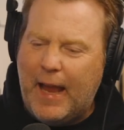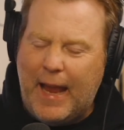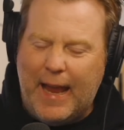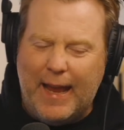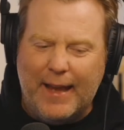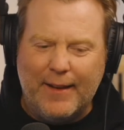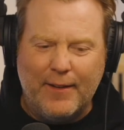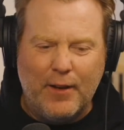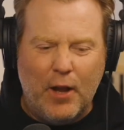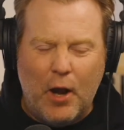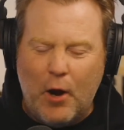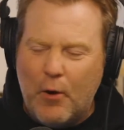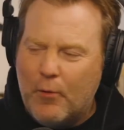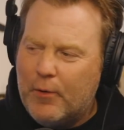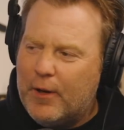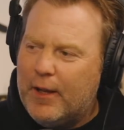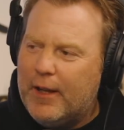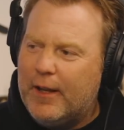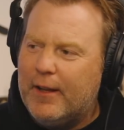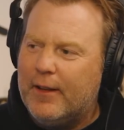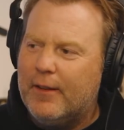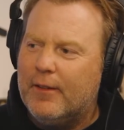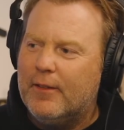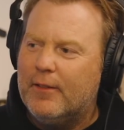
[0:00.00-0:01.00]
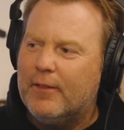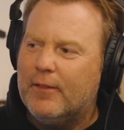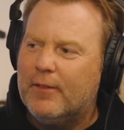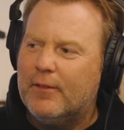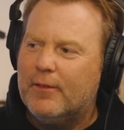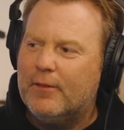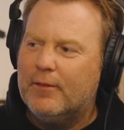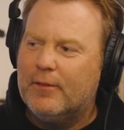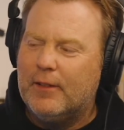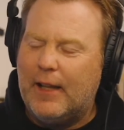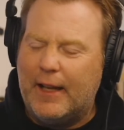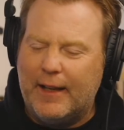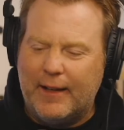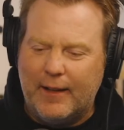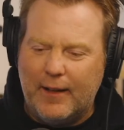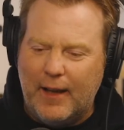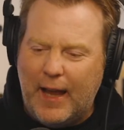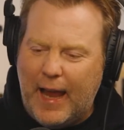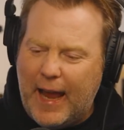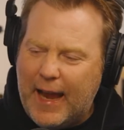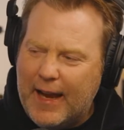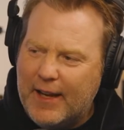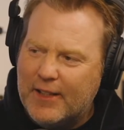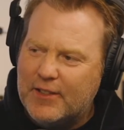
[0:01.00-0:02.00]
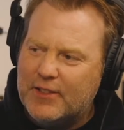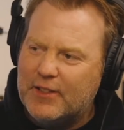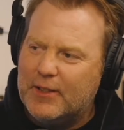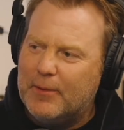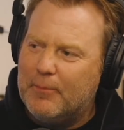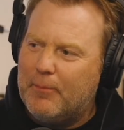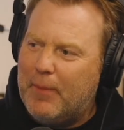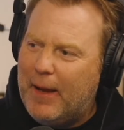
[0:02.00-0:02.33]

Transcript: And owning like aches and